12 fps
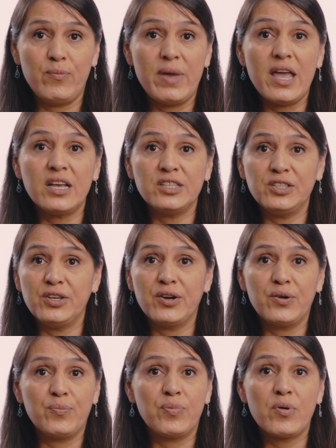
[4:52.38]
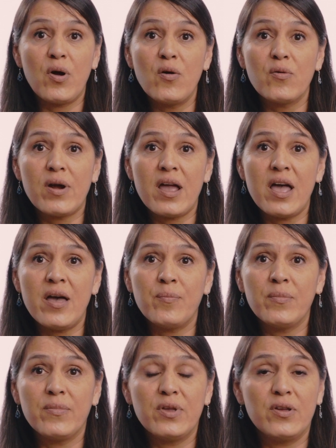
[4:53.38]
makes your
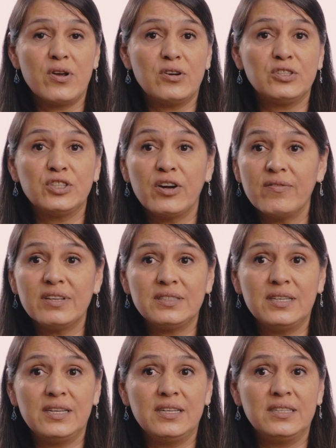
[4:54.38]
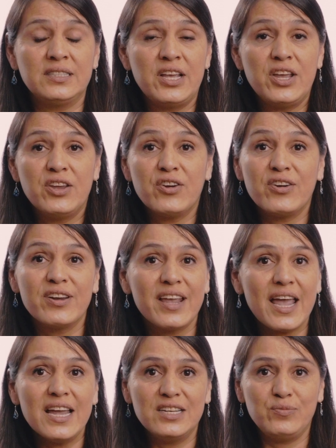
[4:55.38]
program, your services, your
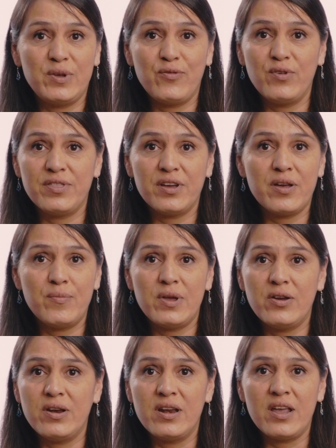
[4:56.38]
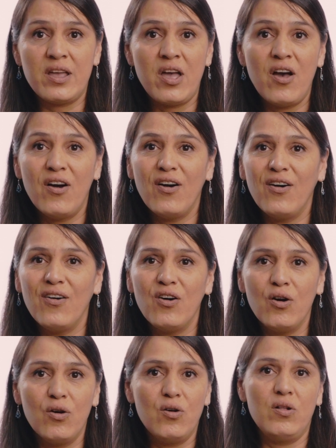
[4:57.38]
engagement with the community a
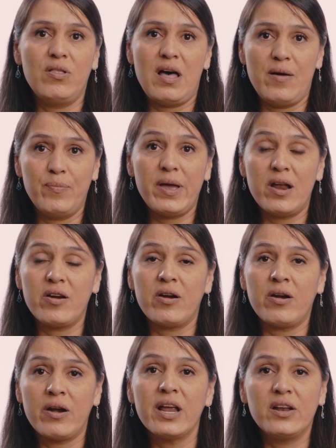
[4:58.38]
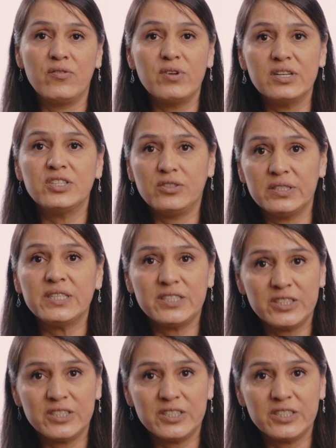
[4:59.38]
whole lot better in reducing